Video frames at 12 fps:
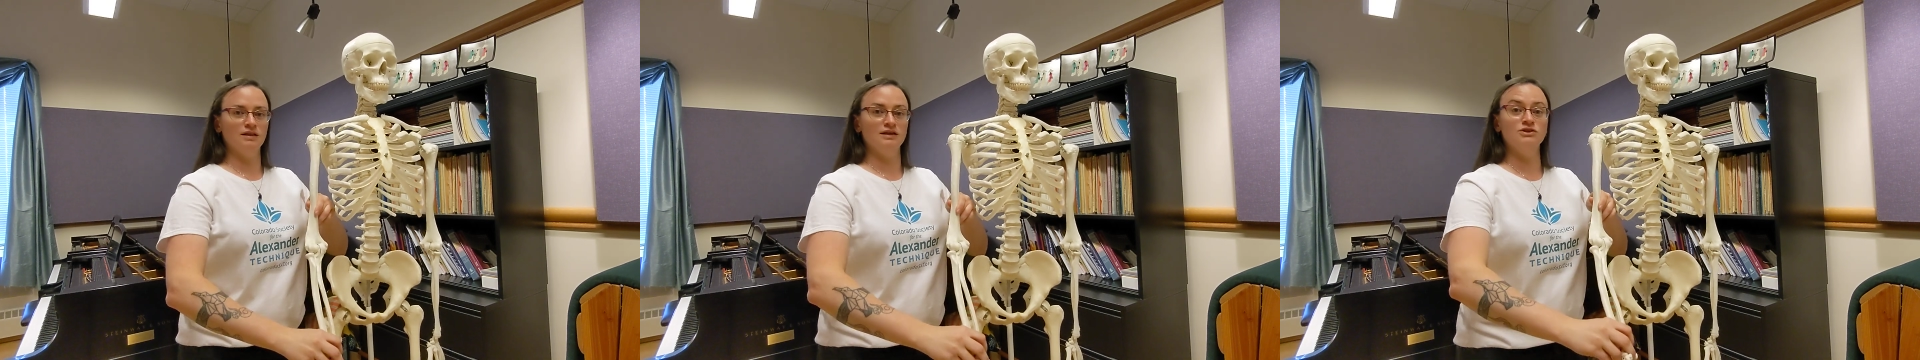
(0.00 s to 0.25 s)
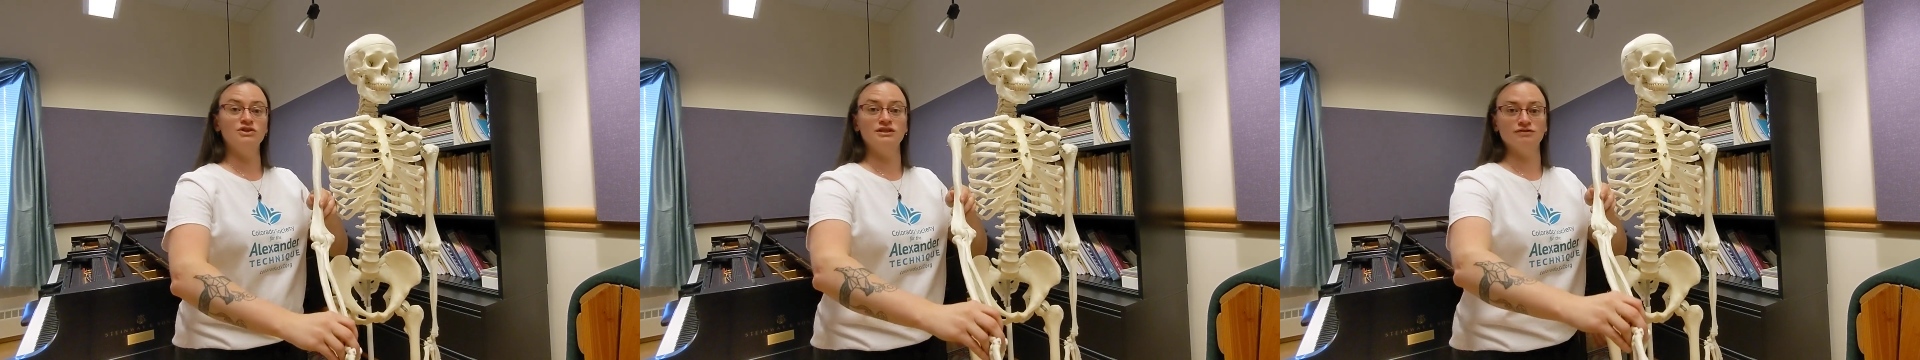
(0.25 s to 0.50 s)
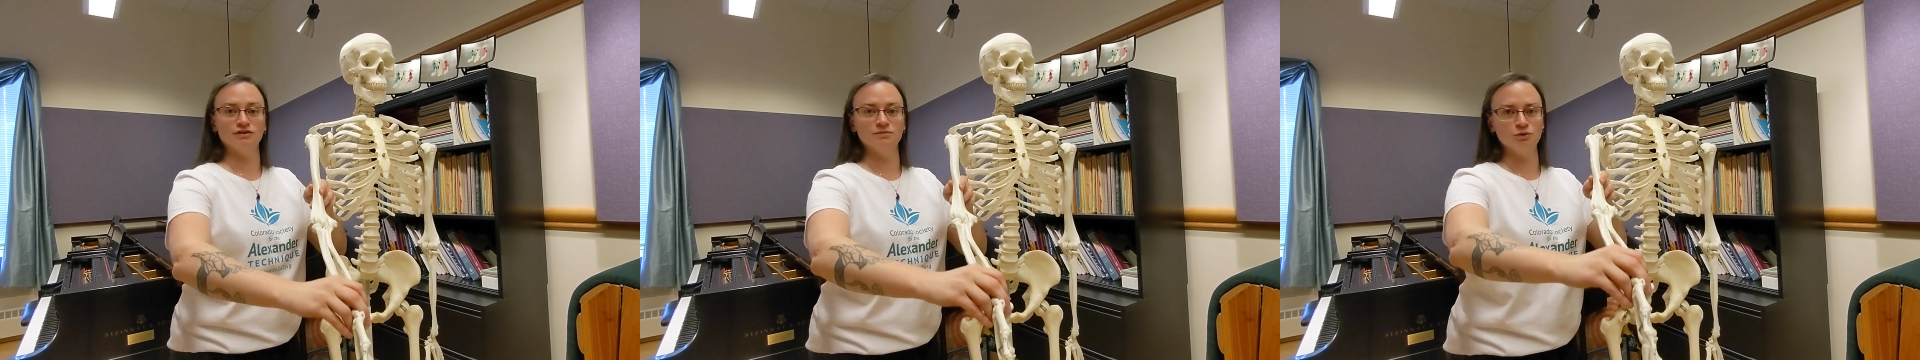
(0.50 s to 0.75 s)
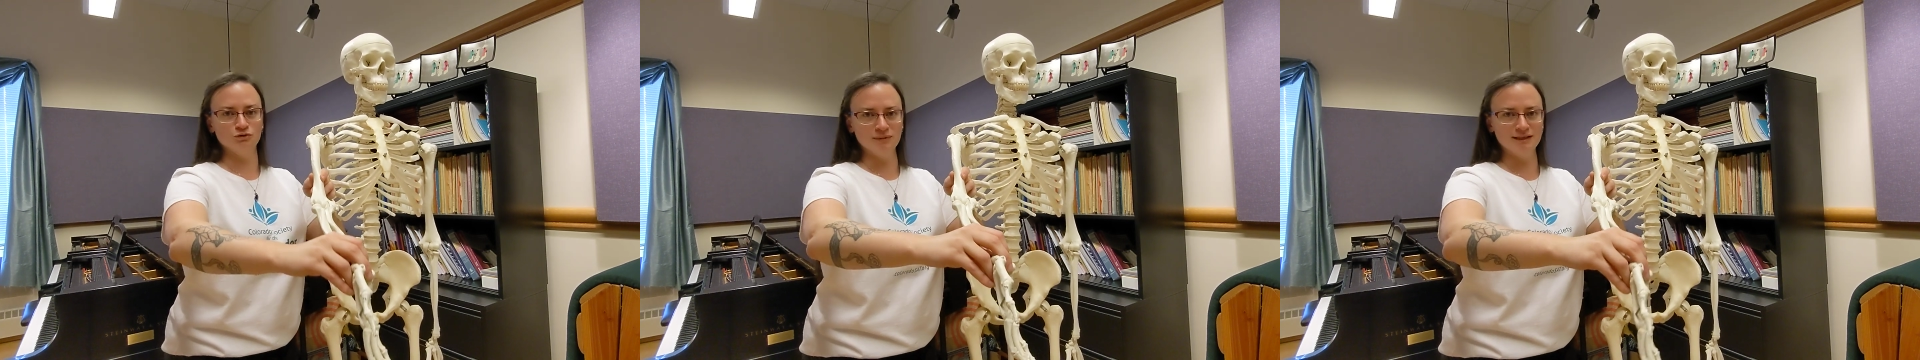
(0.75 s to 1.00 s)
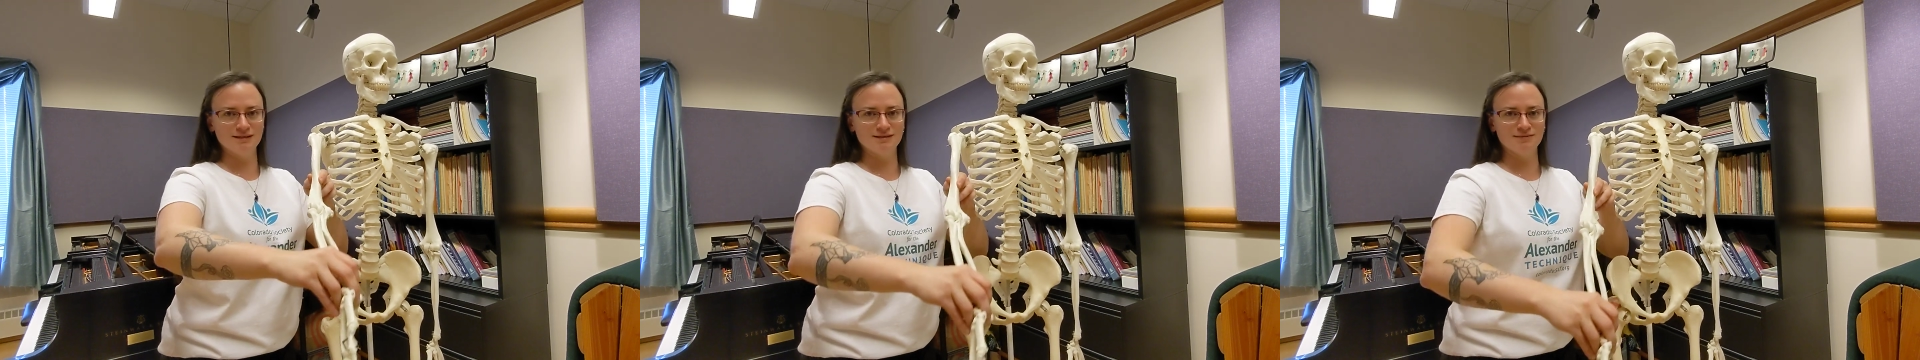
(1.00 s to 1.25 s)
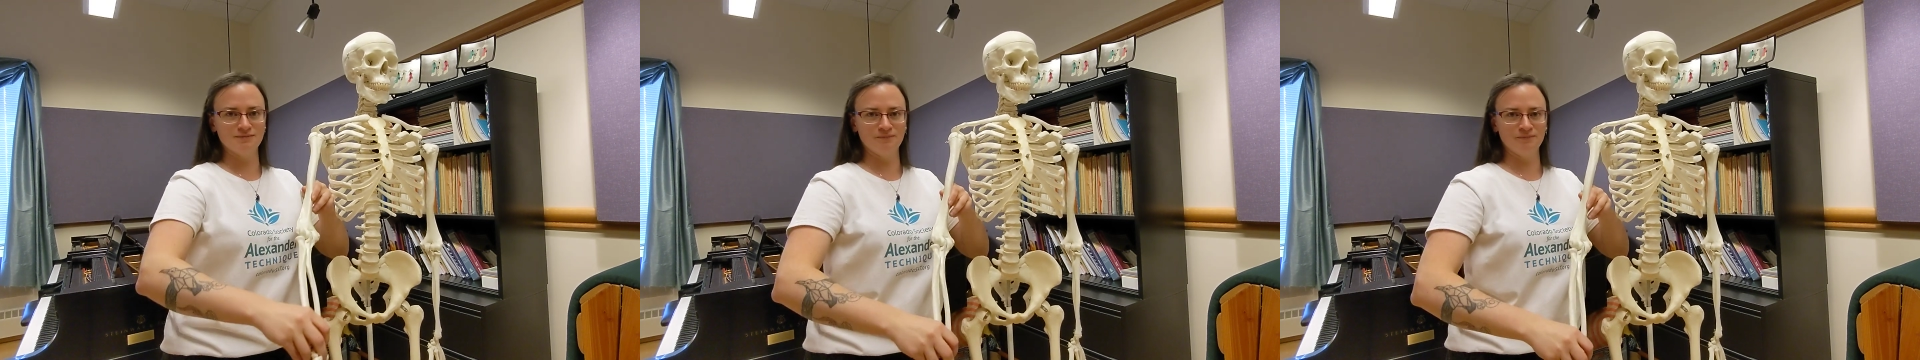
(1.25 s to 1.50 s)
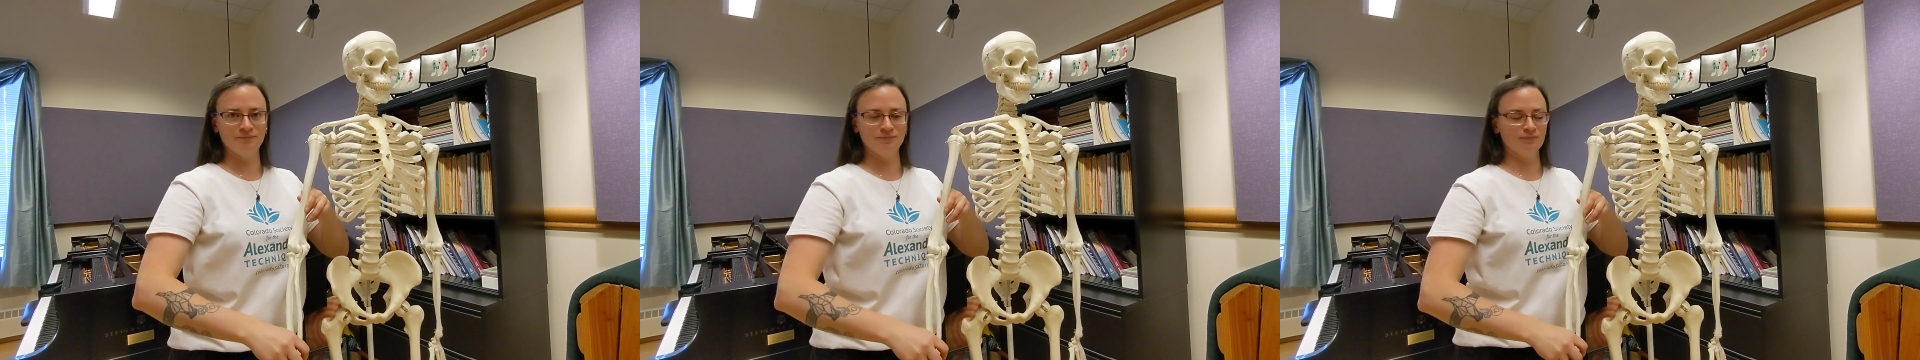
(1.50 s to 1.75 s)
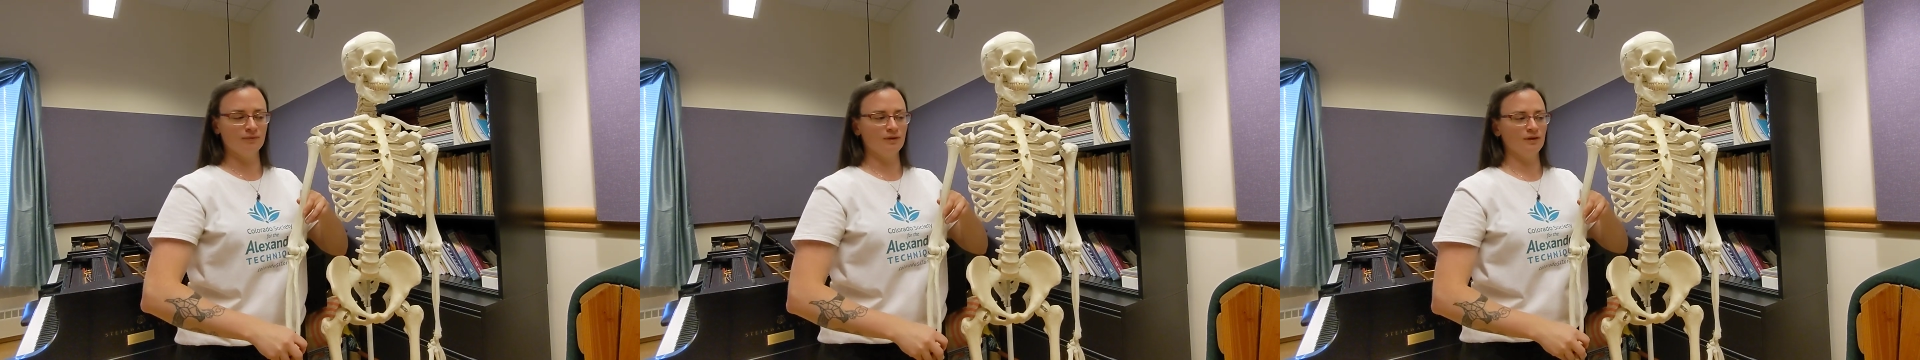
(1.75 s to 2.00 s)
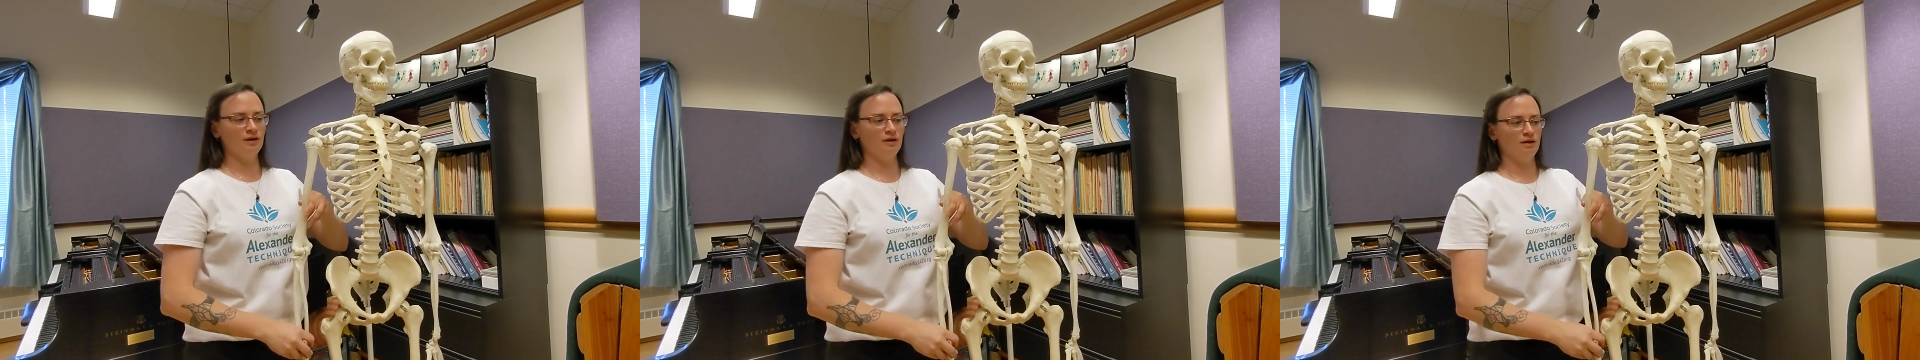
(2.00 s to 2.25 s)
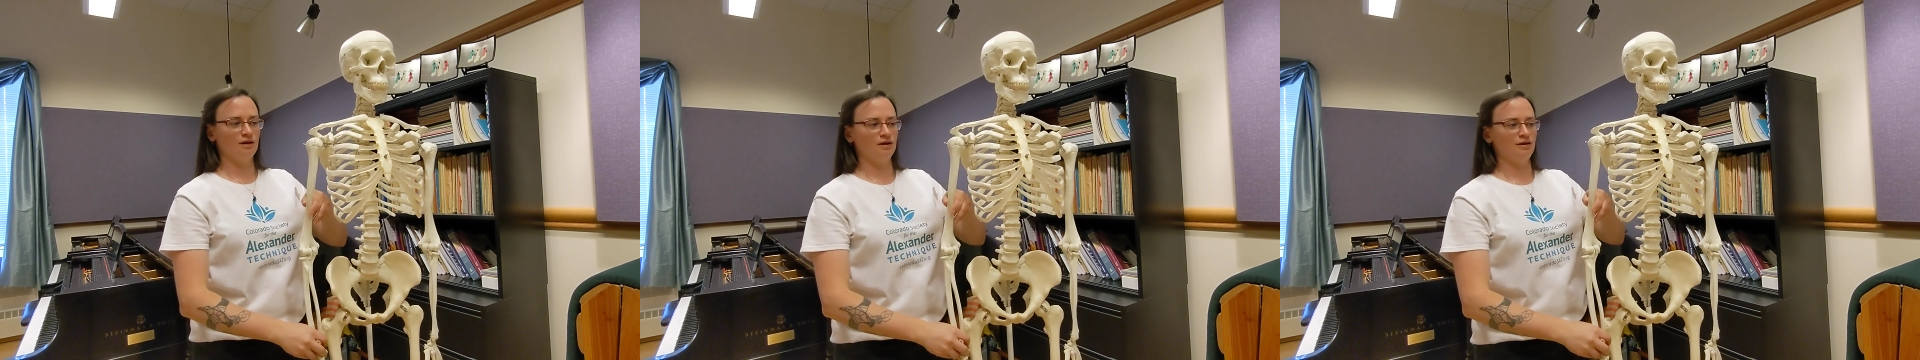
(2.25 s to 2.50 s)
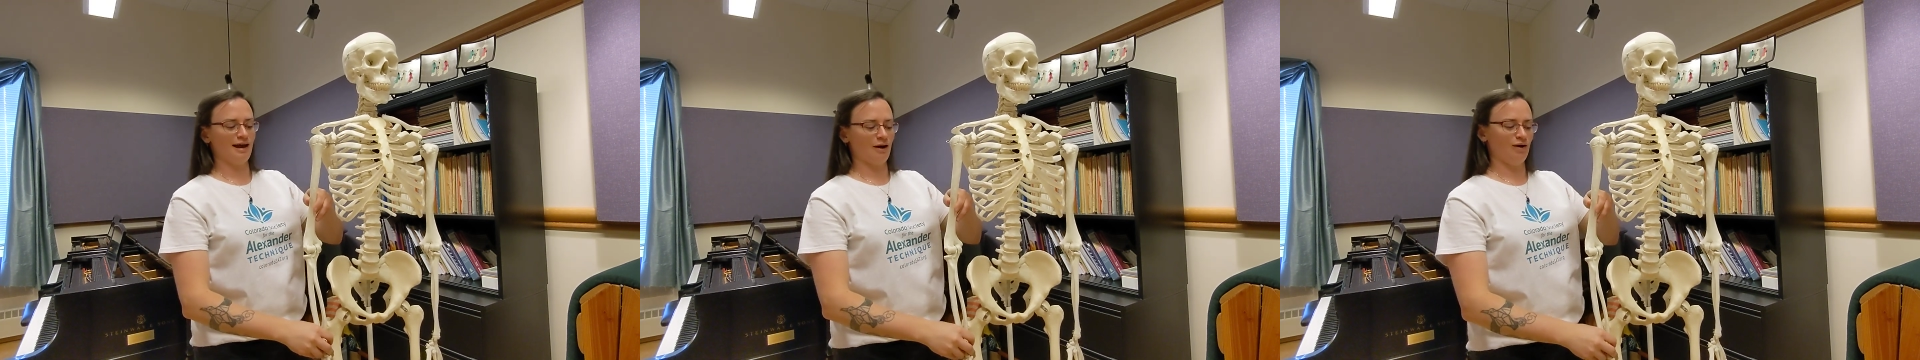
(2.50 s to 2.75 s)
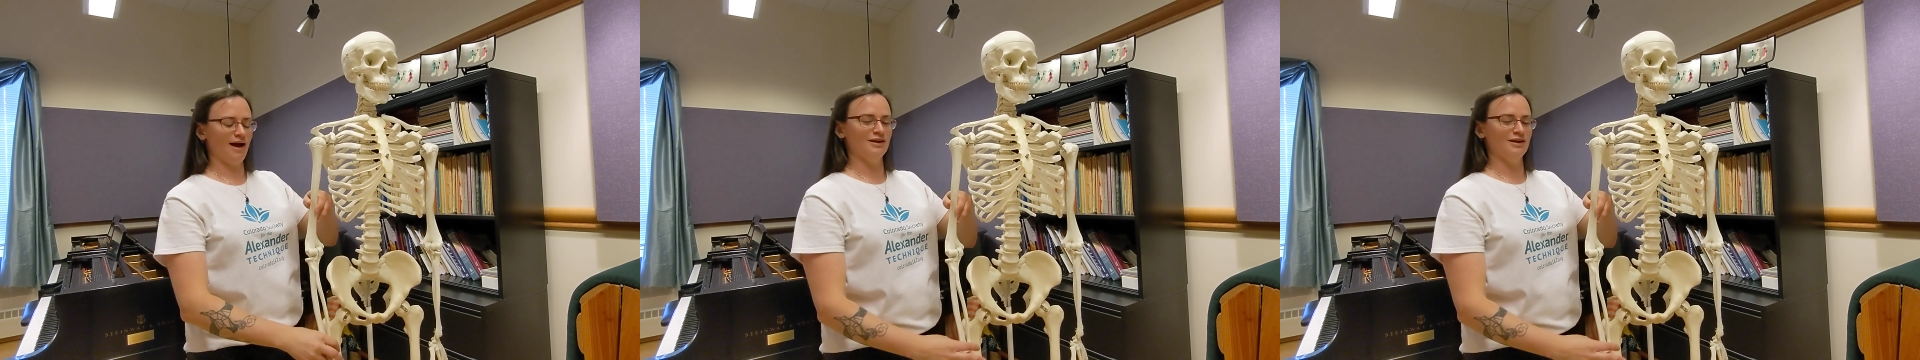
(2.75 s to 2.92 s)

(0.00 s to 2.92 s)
These are different movements. Now,